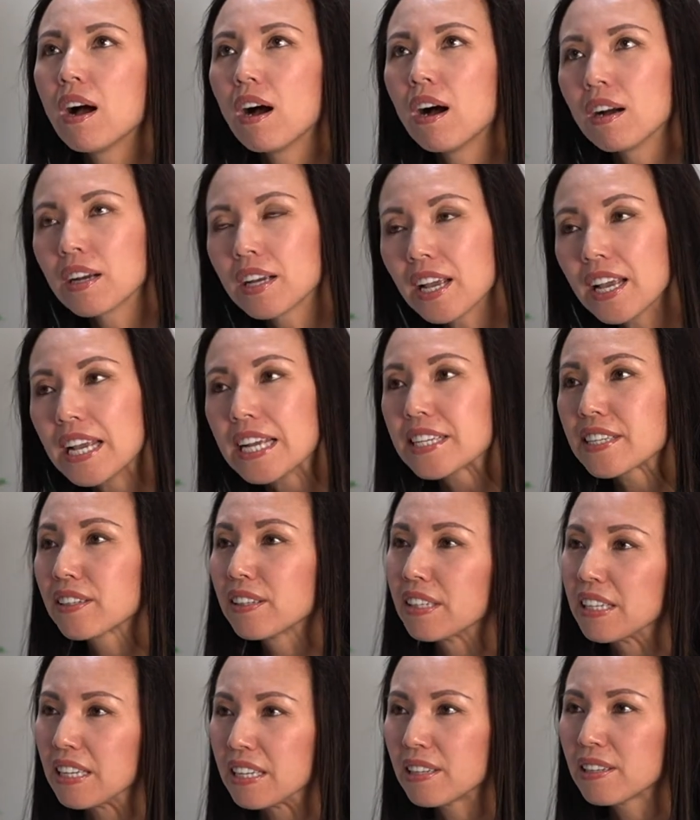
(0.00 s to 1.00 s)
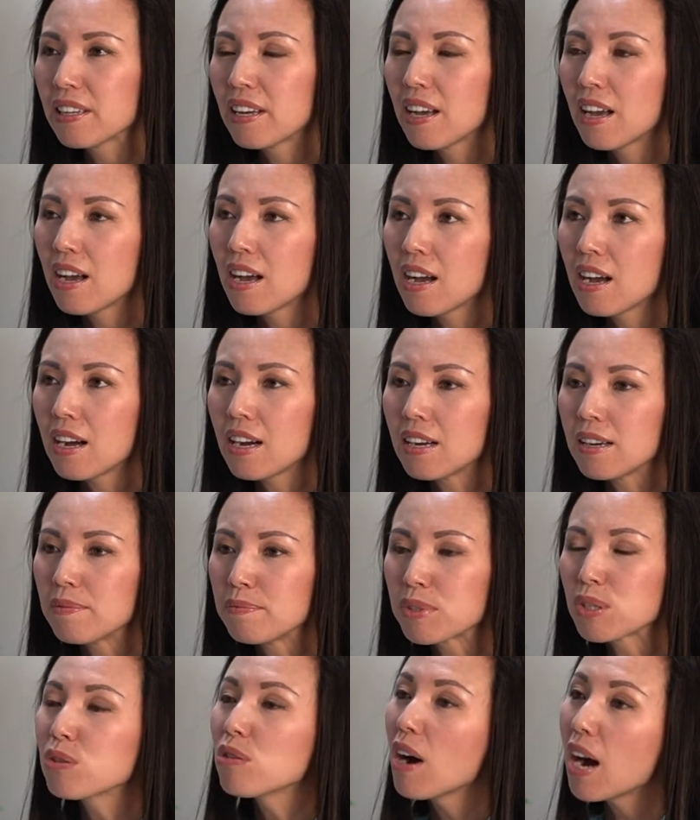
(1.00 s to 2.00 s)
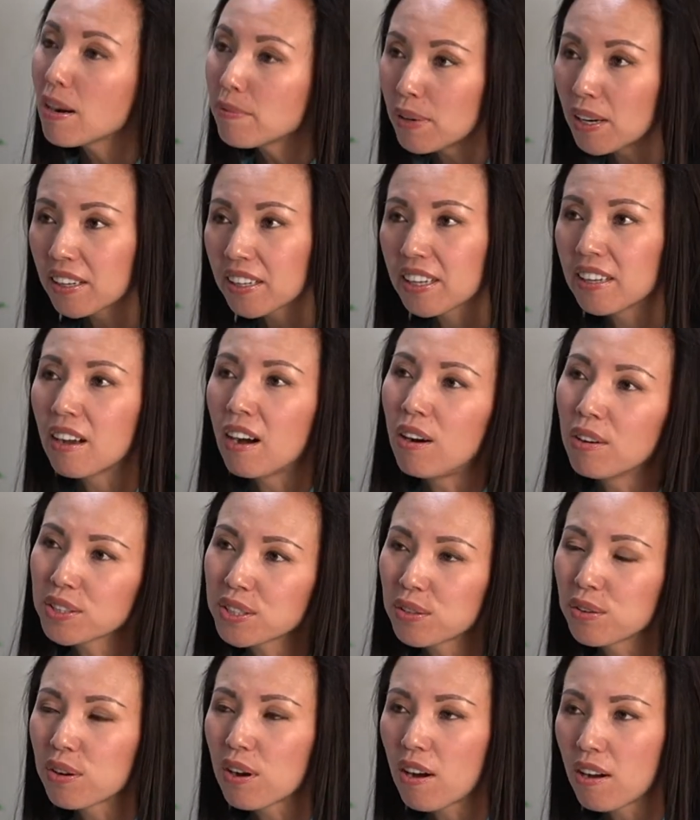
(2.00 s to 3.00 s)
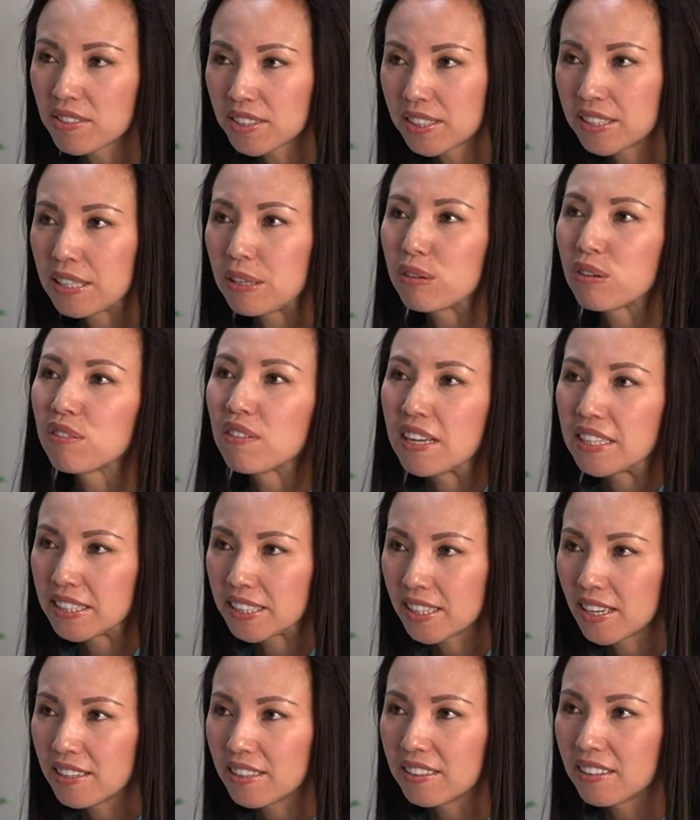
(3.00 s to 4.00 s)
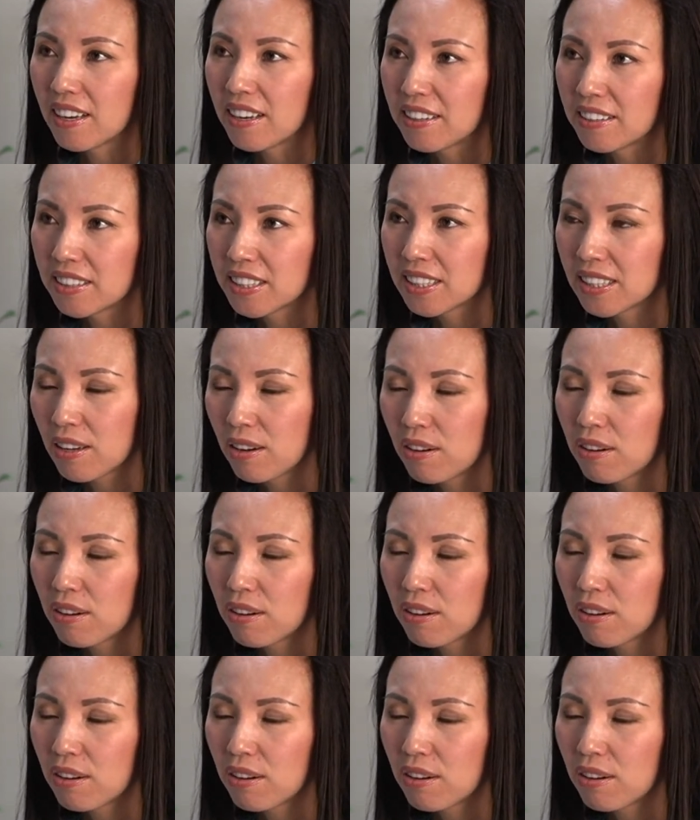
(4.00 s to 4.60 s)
Occasionally, trauma can also cause Quervain tendonitis.